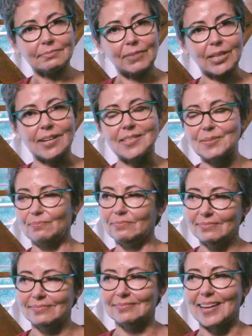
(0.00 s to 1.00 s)
because
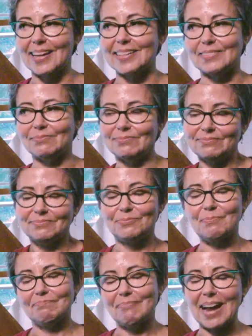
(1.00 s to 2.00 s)
I
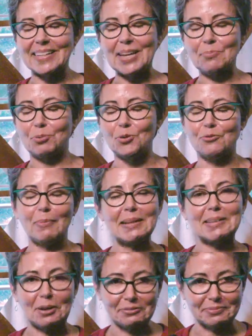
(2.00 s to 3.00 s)
hadn't yet proved
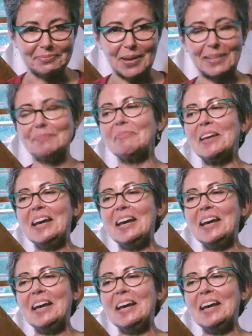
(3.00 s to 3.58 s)
myself, but